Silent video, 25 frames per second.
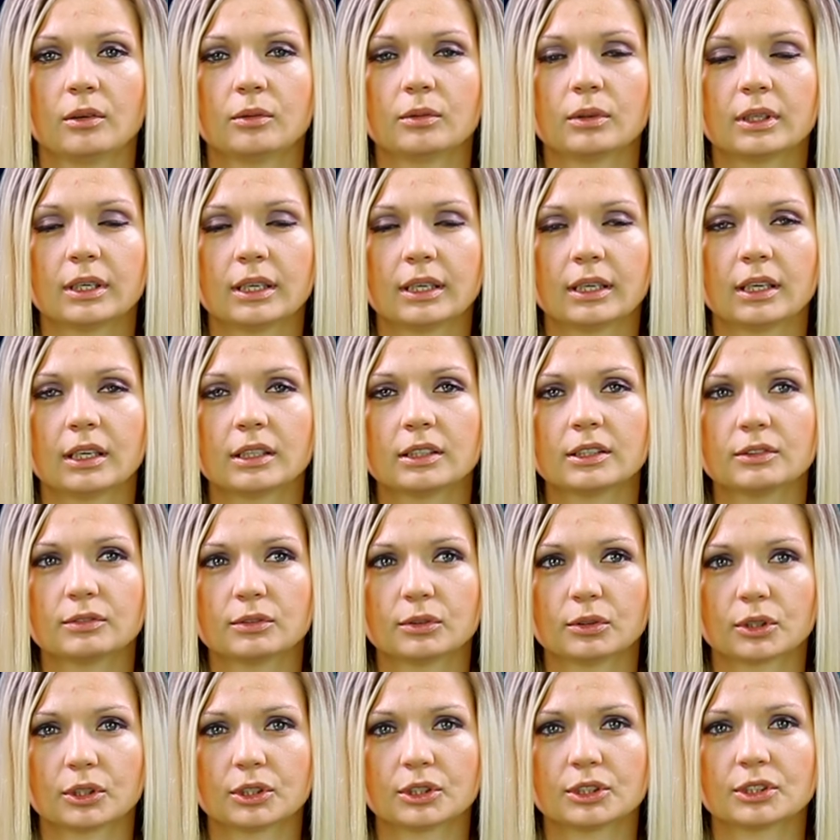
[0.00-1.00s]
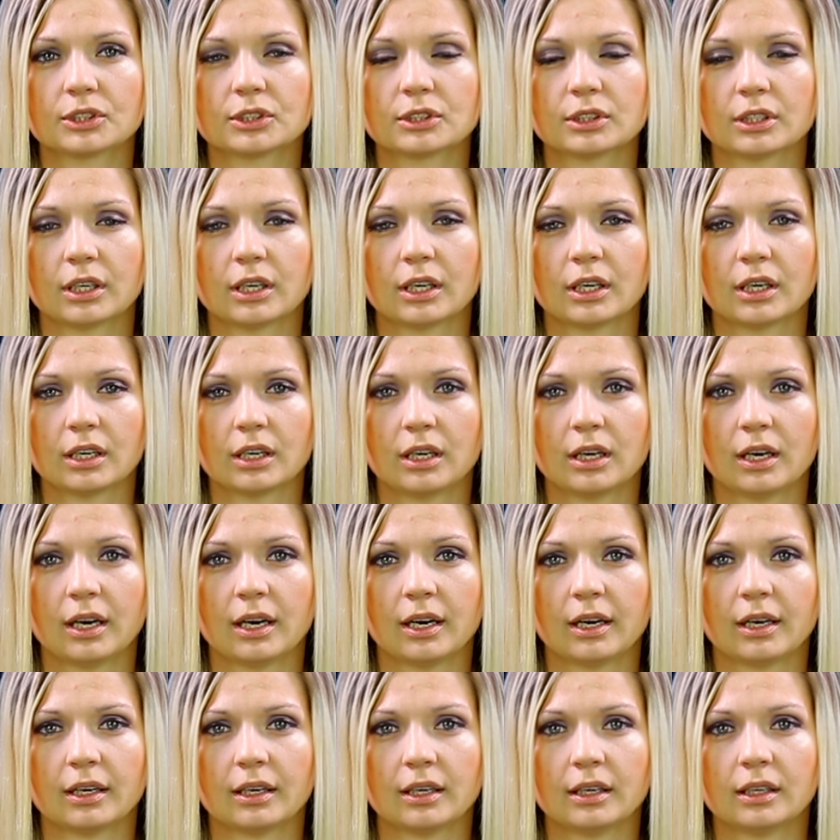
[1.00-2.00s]
When I got divorced,
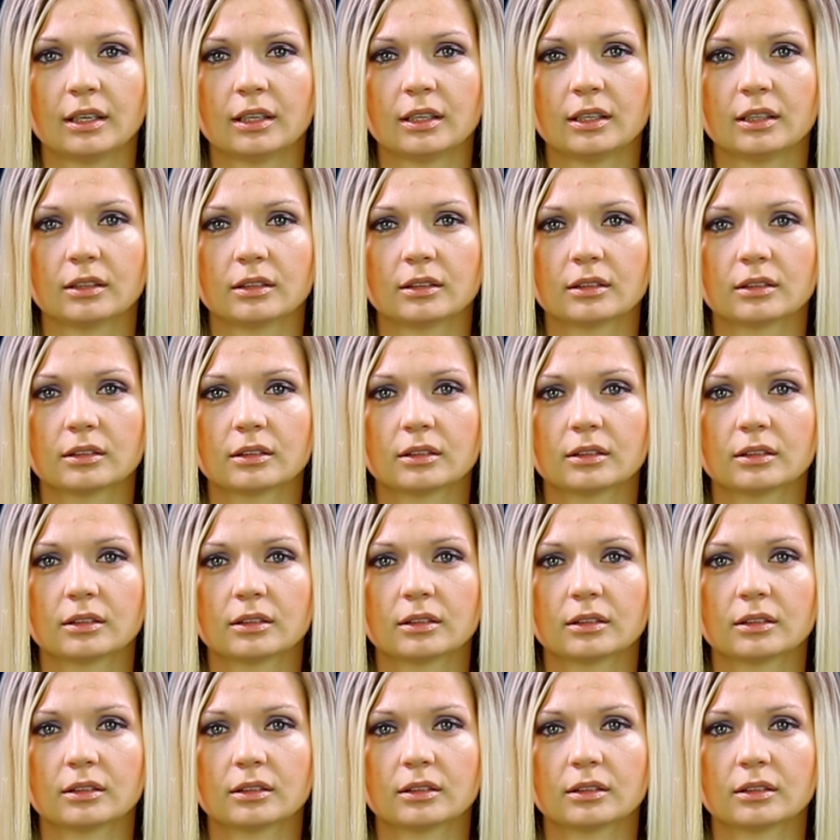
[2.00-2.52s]
I